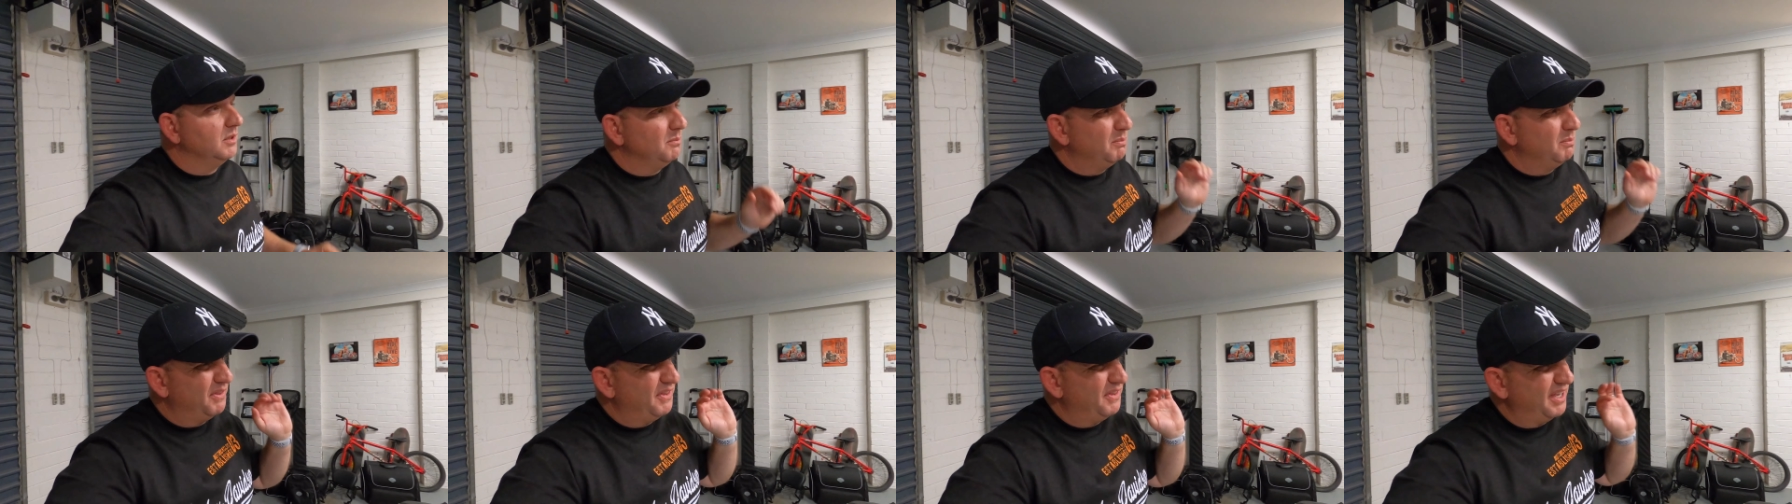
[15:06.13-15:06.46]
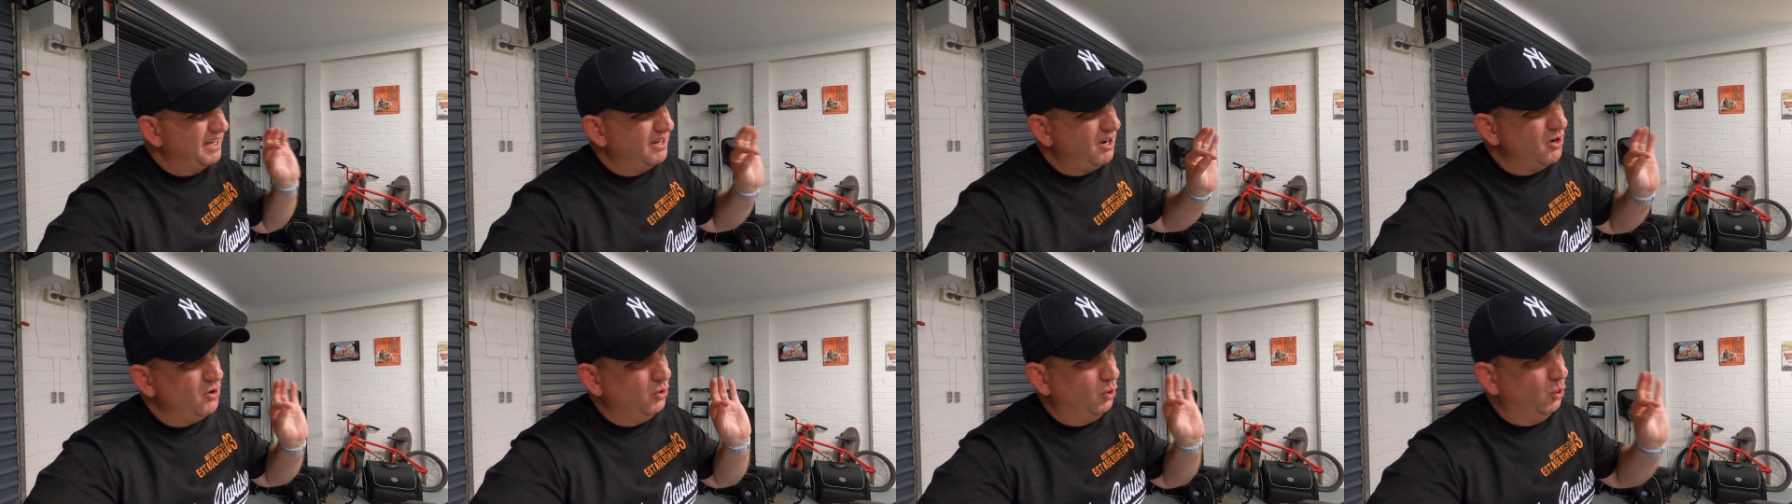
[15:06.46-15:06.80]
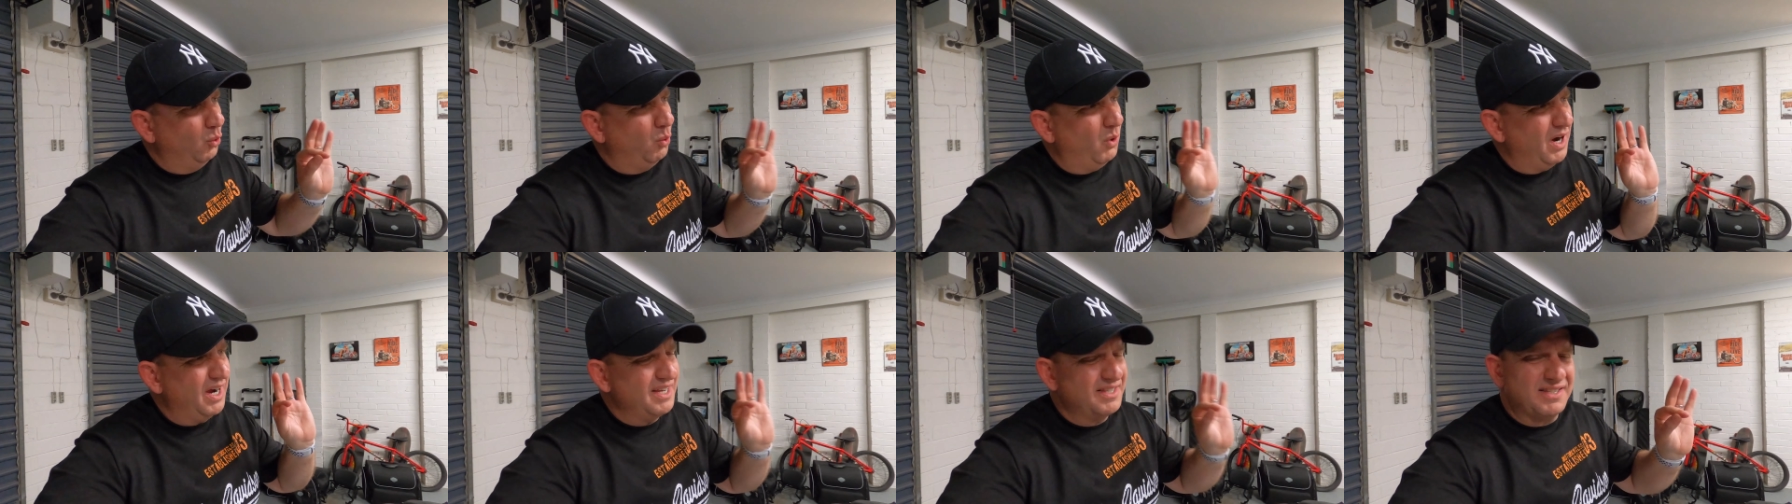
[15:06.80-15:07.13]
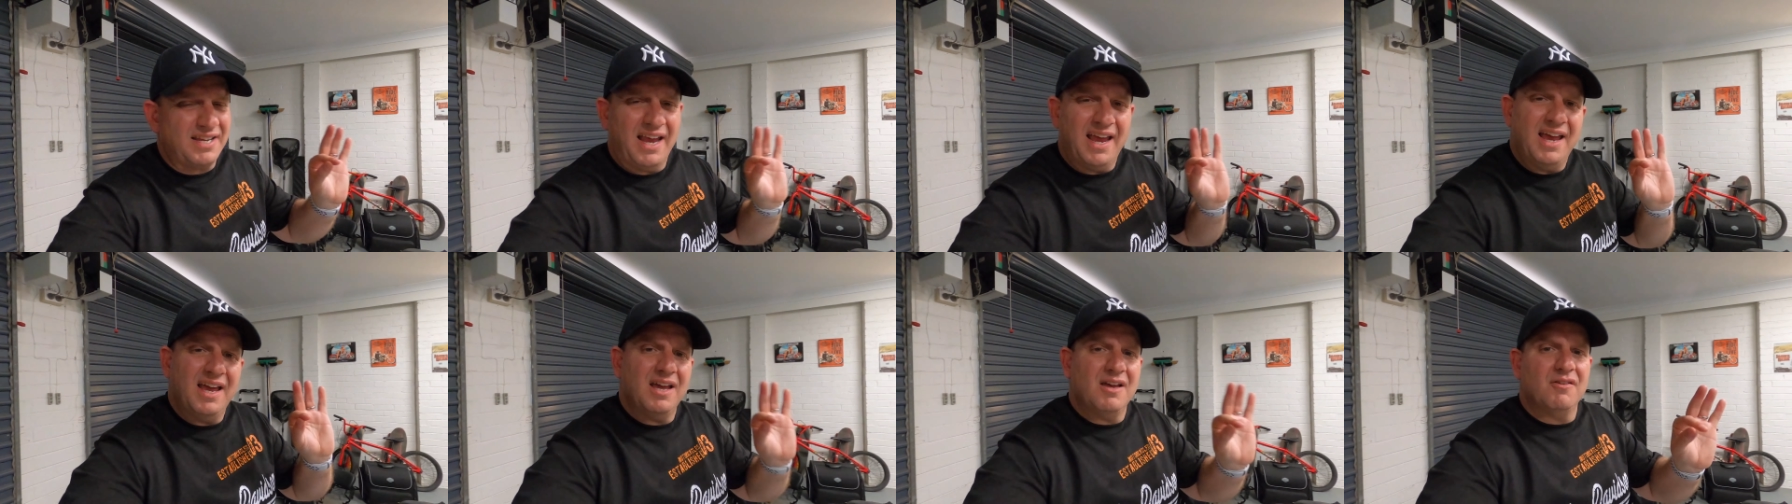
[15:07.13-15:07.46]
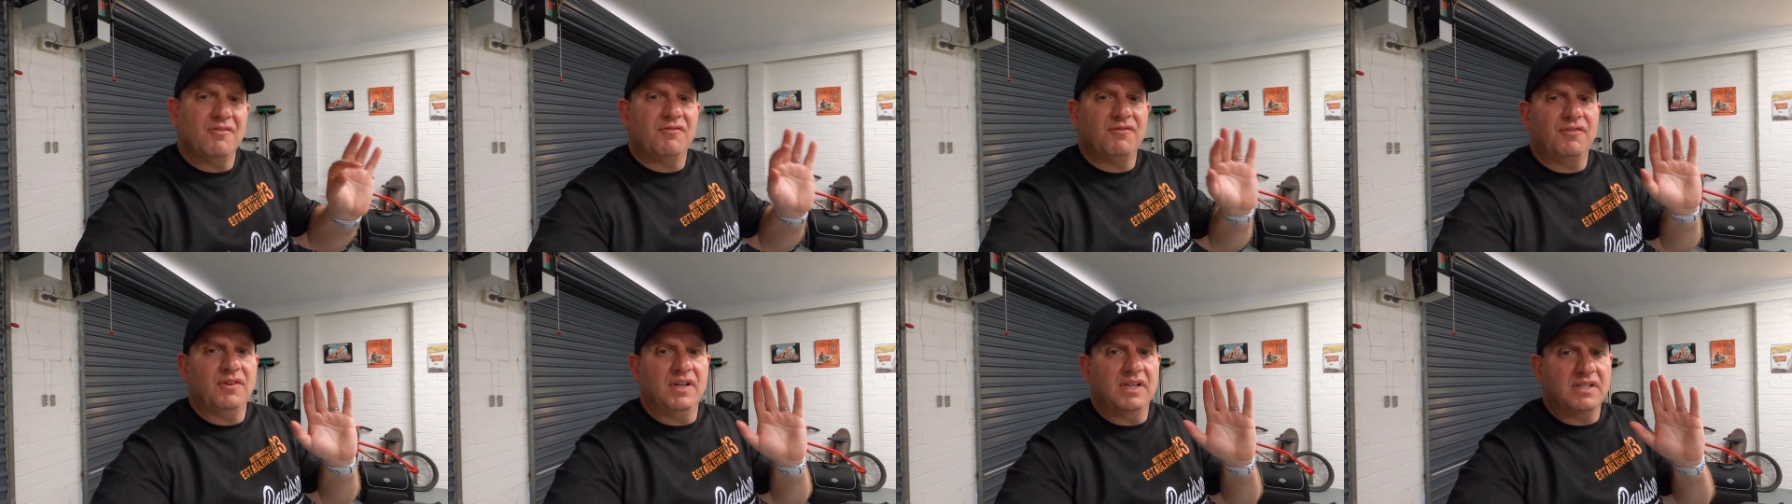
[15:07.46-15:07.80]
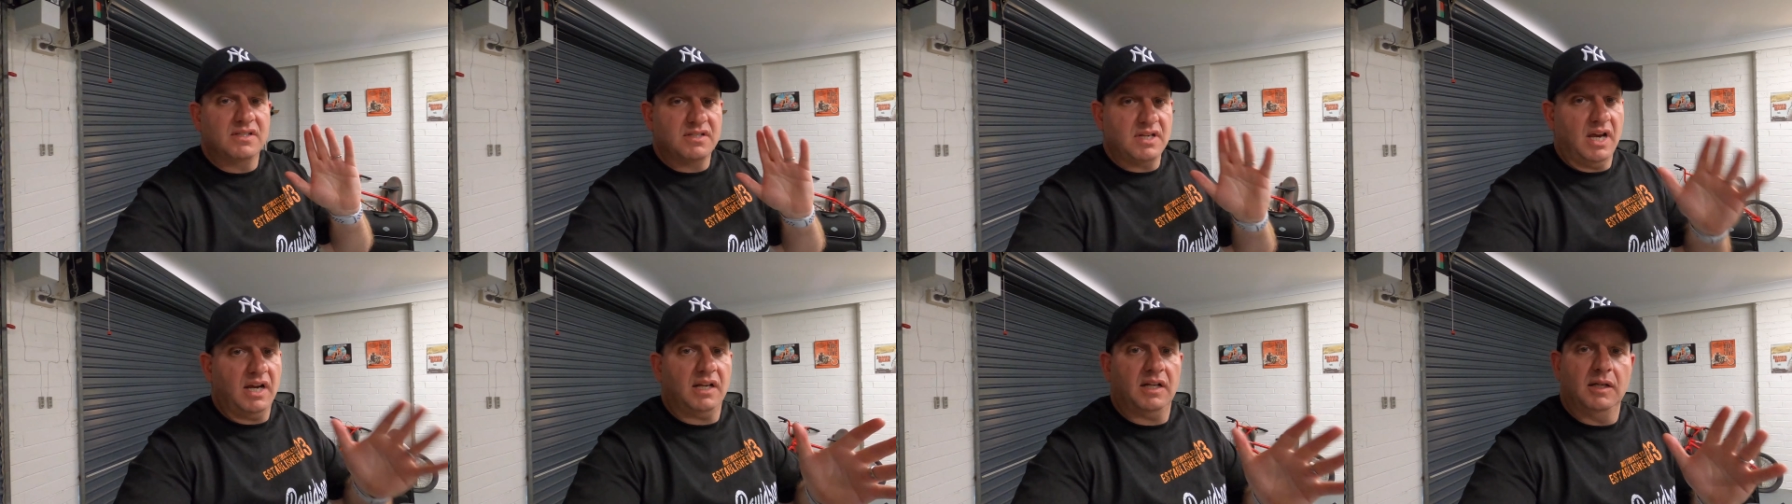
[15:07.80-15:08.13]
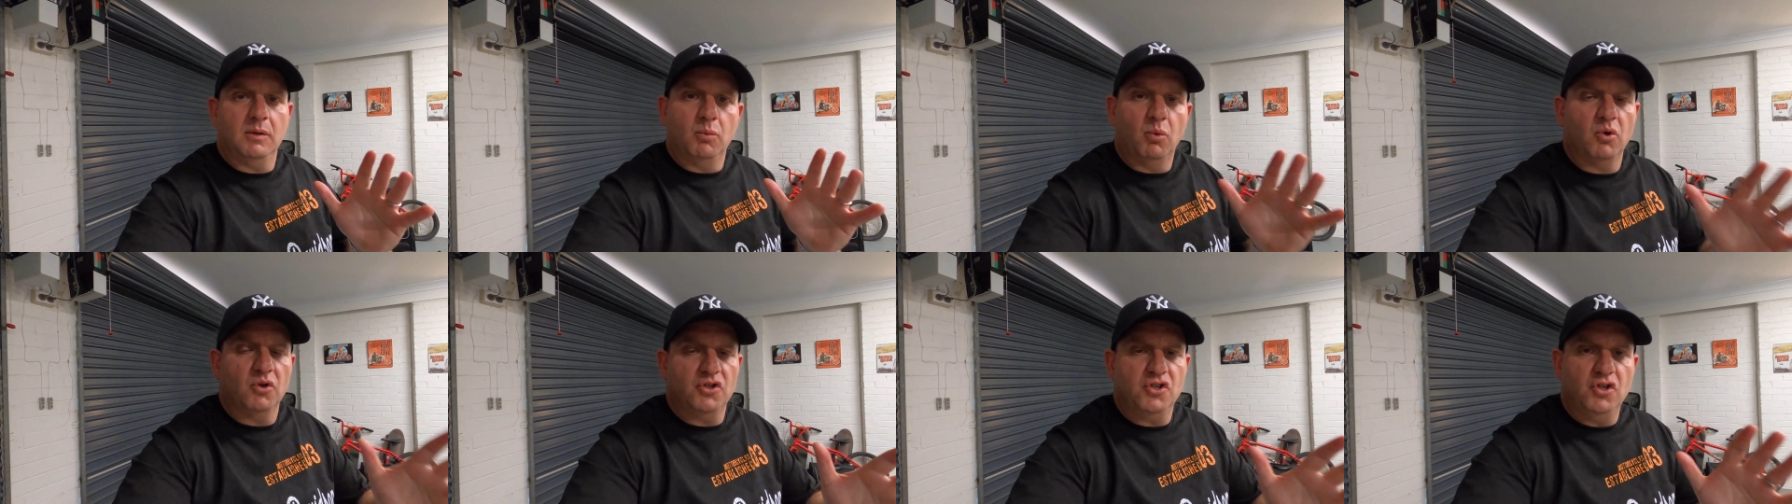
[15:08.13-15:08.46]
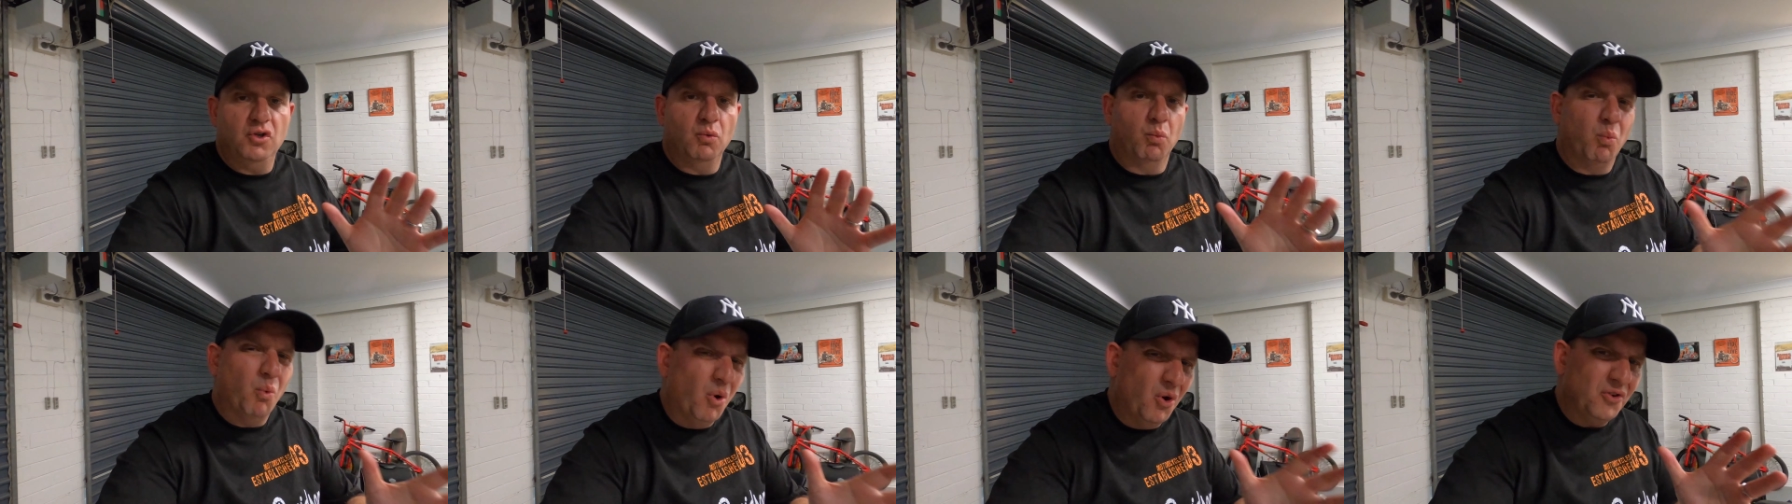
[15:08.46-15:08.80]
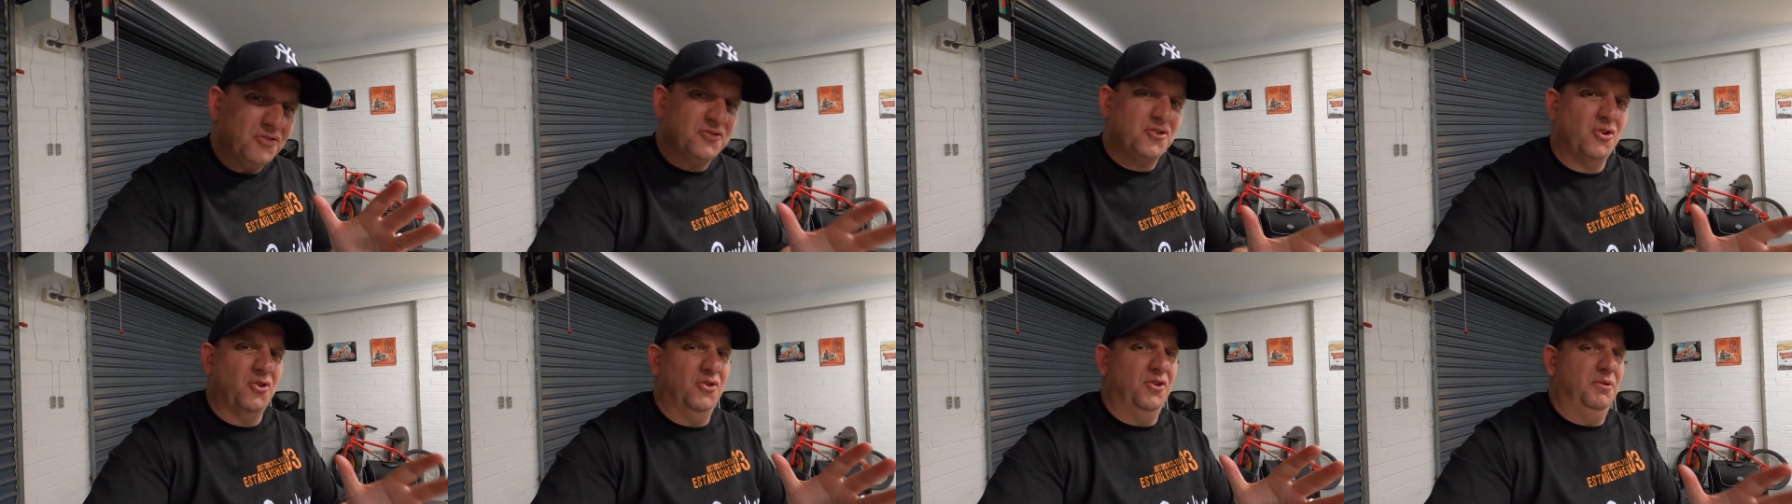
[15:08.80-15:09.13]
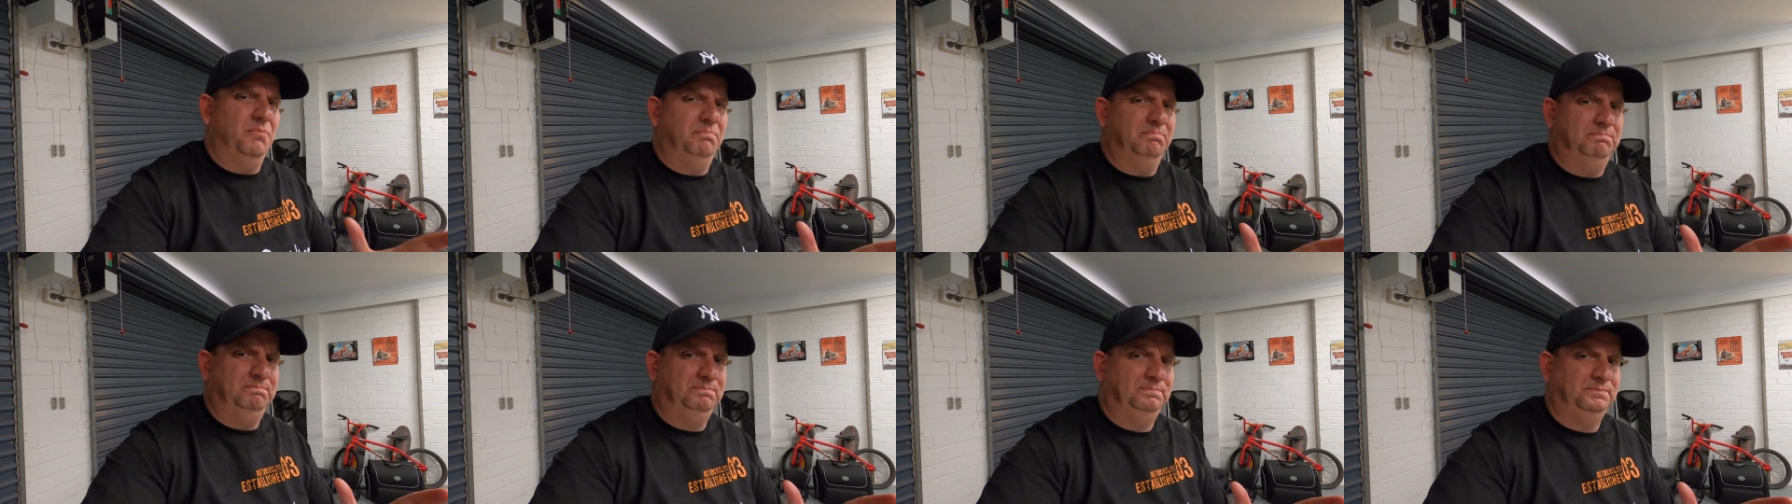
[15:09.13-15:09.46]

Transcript: But they don't always have exactly what you want on them.